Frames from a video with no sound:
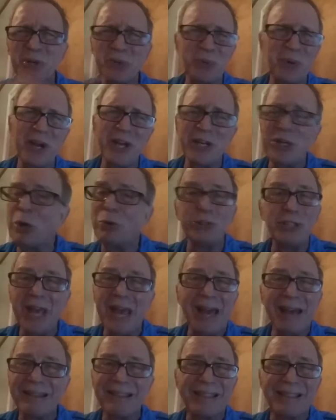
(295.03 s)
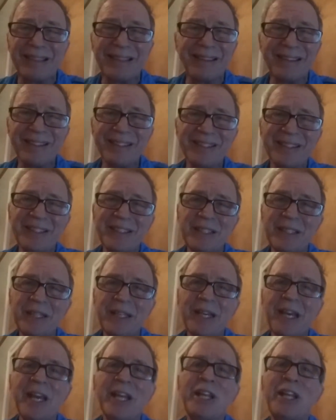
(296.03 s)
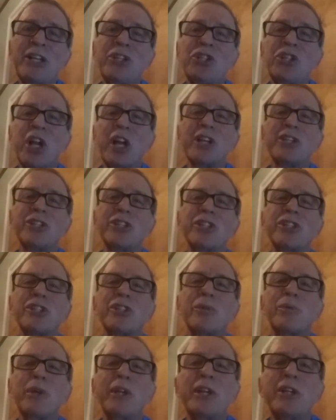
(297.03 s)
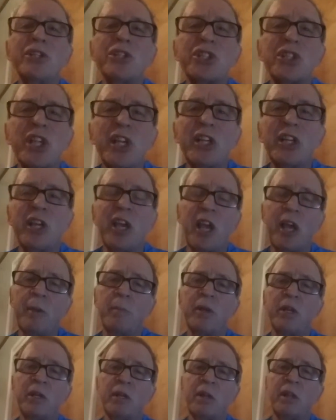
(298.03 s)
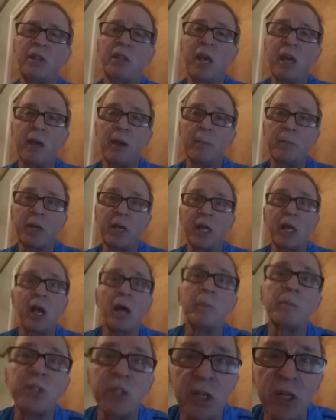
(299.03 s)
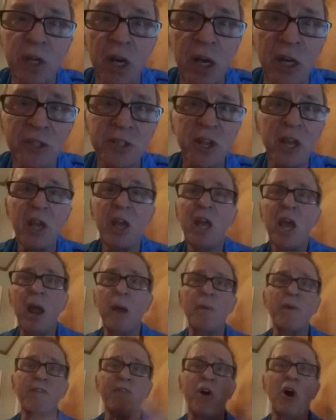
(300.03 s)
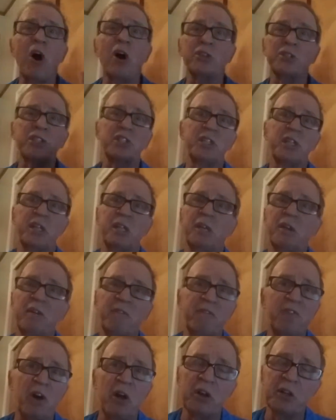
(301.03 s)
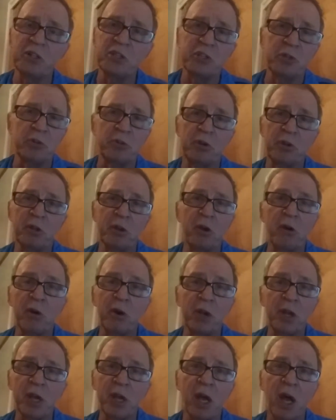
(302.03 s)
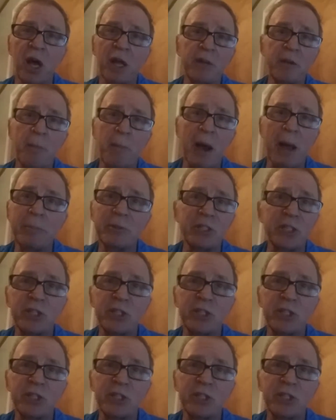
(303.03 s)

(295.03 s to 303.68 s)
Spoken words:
great, no death. And then Genesis 3, sin came into them and it comes into us. And we've all sinned and fallen short of the glory of God. The Bible